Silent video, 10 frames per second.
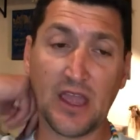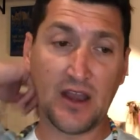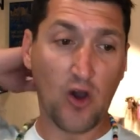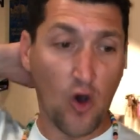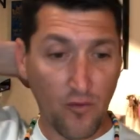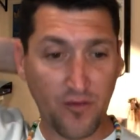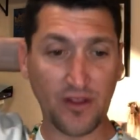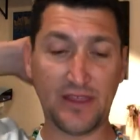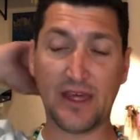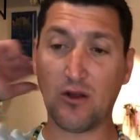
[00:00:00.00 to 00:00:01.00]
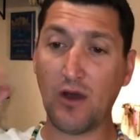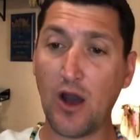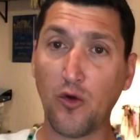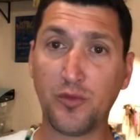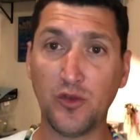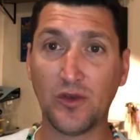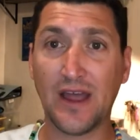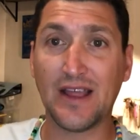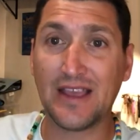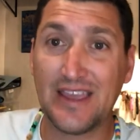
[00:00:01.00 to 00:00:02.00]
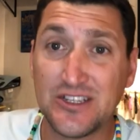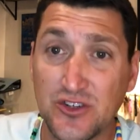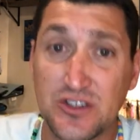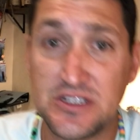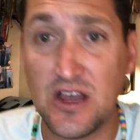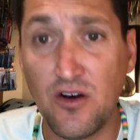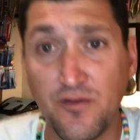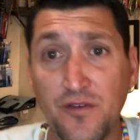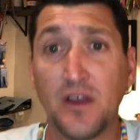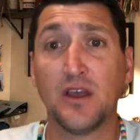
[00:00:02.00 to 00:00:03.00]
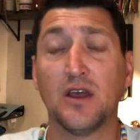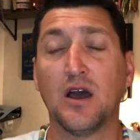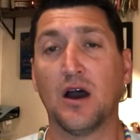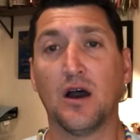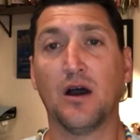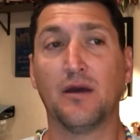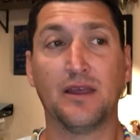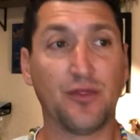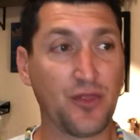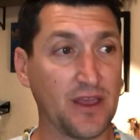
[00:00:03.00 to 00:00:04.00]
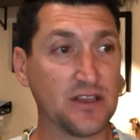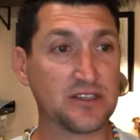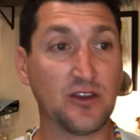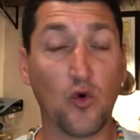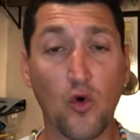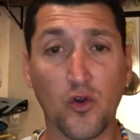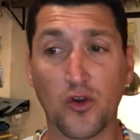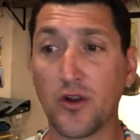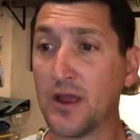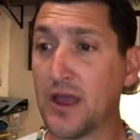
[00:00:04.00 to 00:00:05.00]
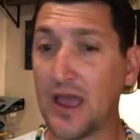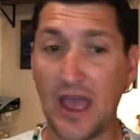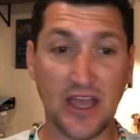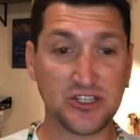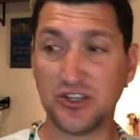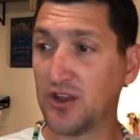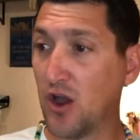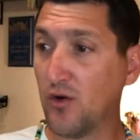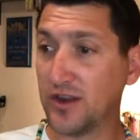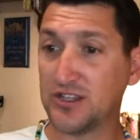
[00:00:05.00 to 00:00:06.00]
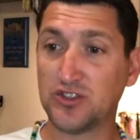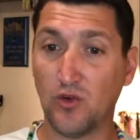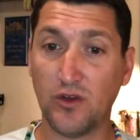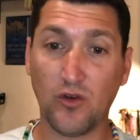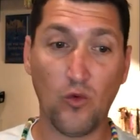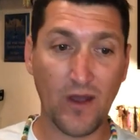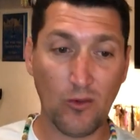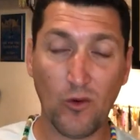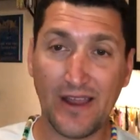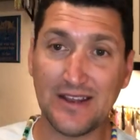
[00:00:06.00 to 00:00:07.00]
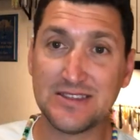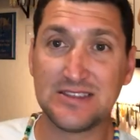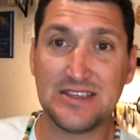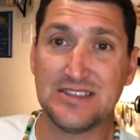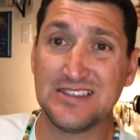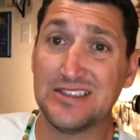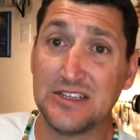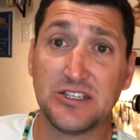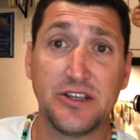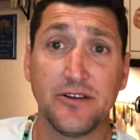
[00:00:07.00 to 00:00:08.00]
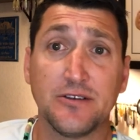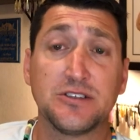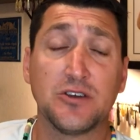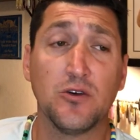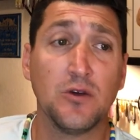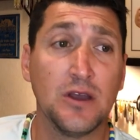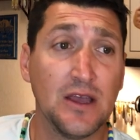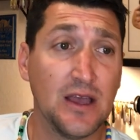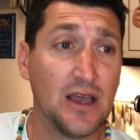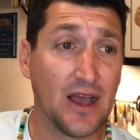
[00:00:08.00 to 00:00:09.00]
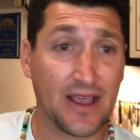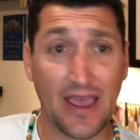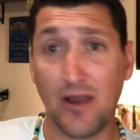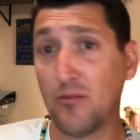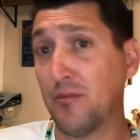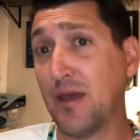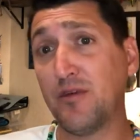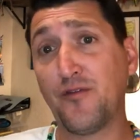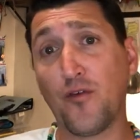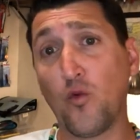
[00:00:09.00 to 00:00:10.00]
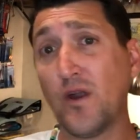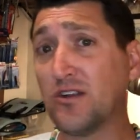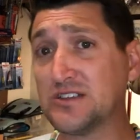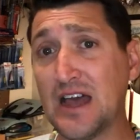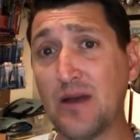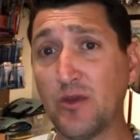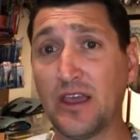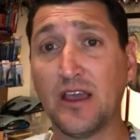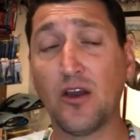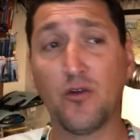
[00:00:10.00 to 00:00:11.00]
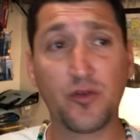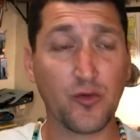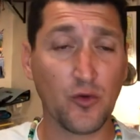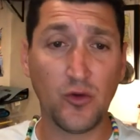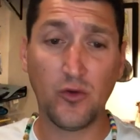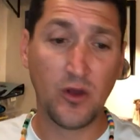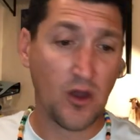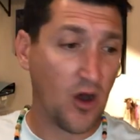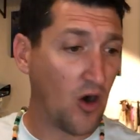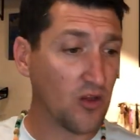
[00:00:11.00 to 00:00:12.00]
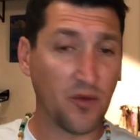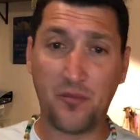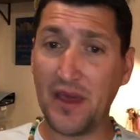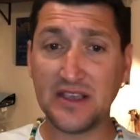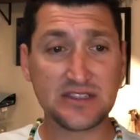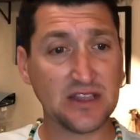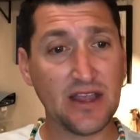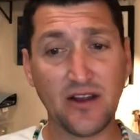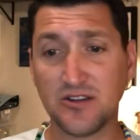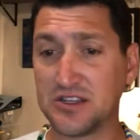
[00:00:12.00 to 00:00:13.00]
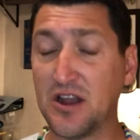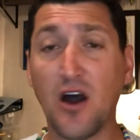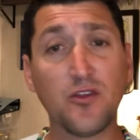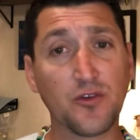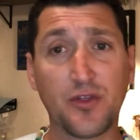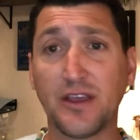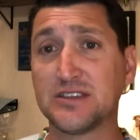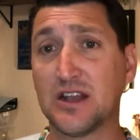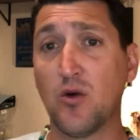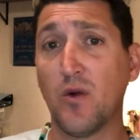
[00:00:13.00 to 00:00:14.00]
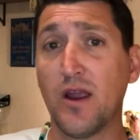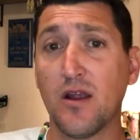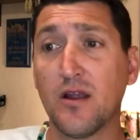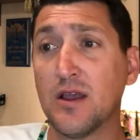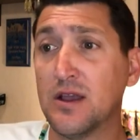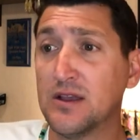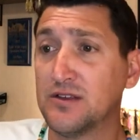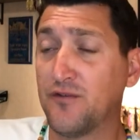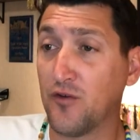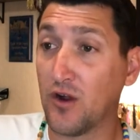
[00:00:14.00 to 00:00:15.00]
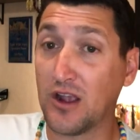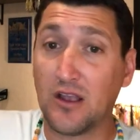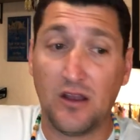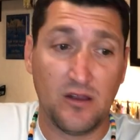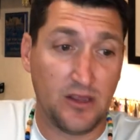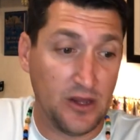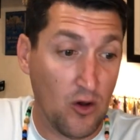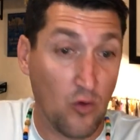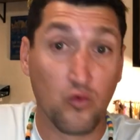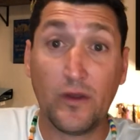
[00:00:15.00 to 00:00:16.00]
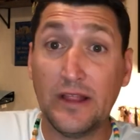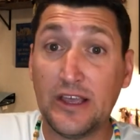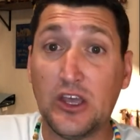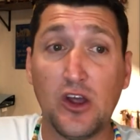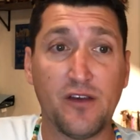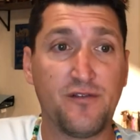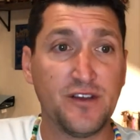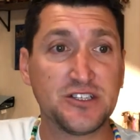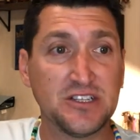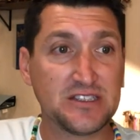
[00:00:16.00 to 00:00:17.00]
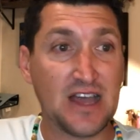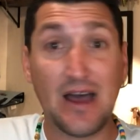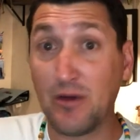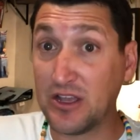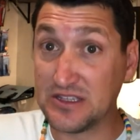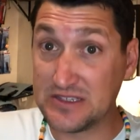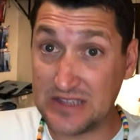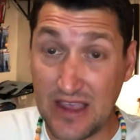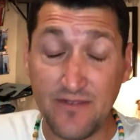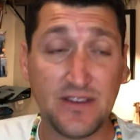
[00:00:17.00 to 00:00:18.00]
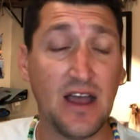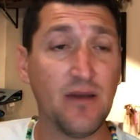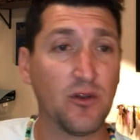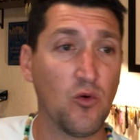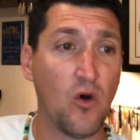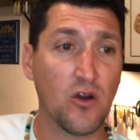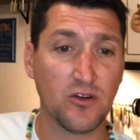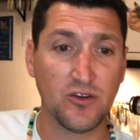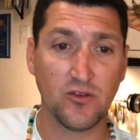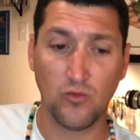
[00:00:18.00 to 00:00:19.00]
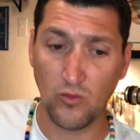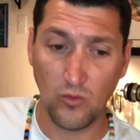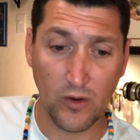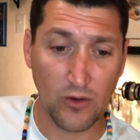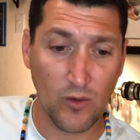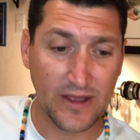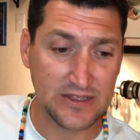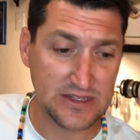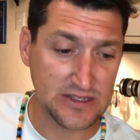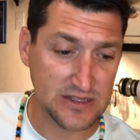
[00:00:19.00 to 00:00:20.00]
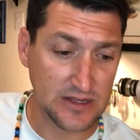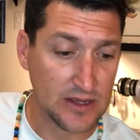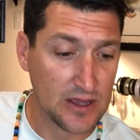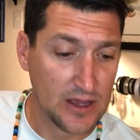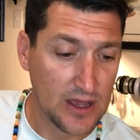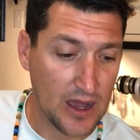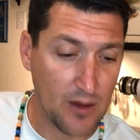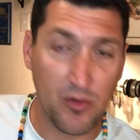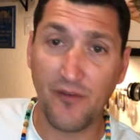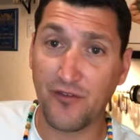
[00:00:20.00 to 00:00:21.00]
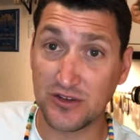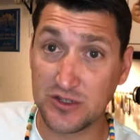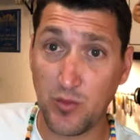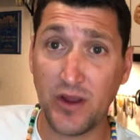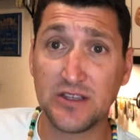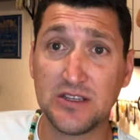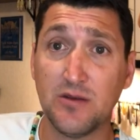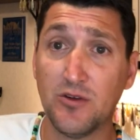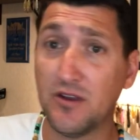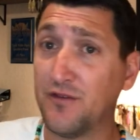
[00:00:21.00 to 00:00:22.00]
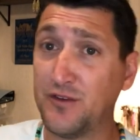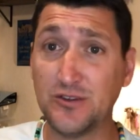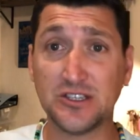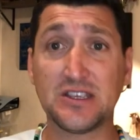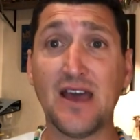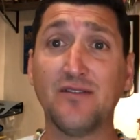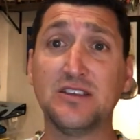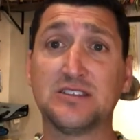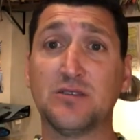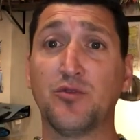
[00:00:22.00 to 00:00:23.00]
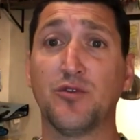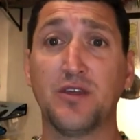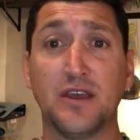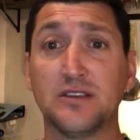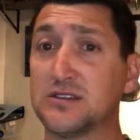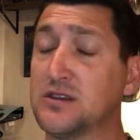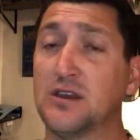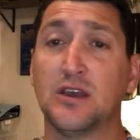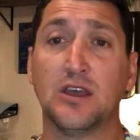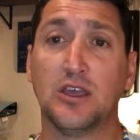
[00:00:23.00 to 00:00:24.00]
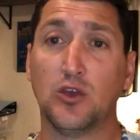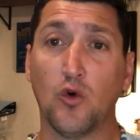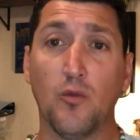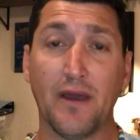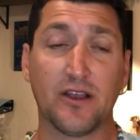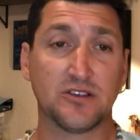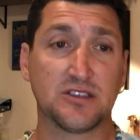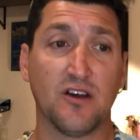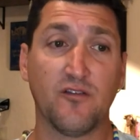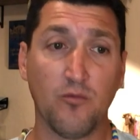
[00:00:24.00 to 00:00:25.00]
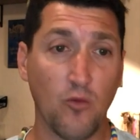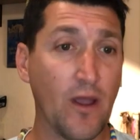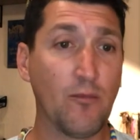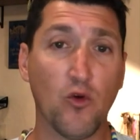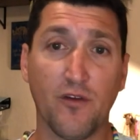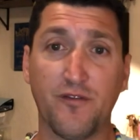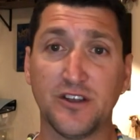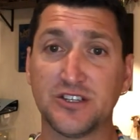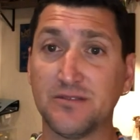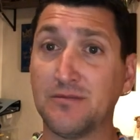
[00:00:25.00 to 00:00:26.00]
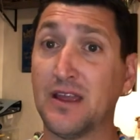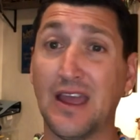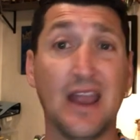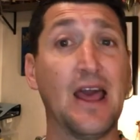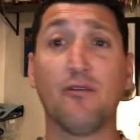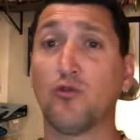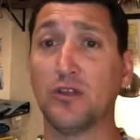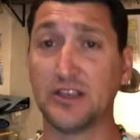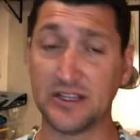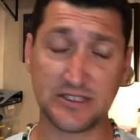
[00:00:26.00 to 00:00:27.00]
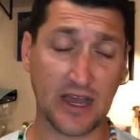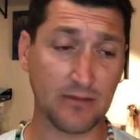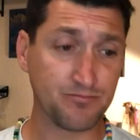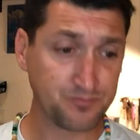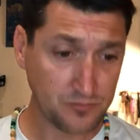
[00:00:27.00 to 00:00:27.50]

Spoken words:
And hopefully that'll help you kind of get yourself and things in order as you go and enjoy the wet wading season this year. So again, maybe for wintertime, we can go through all the base layers and other things that I wear for a, you know, really good, efficient time, a good safe time in the water during winter wade season. But for spring, summer, if you just have these simple things, you will make yourself way more efficient and have a really good time.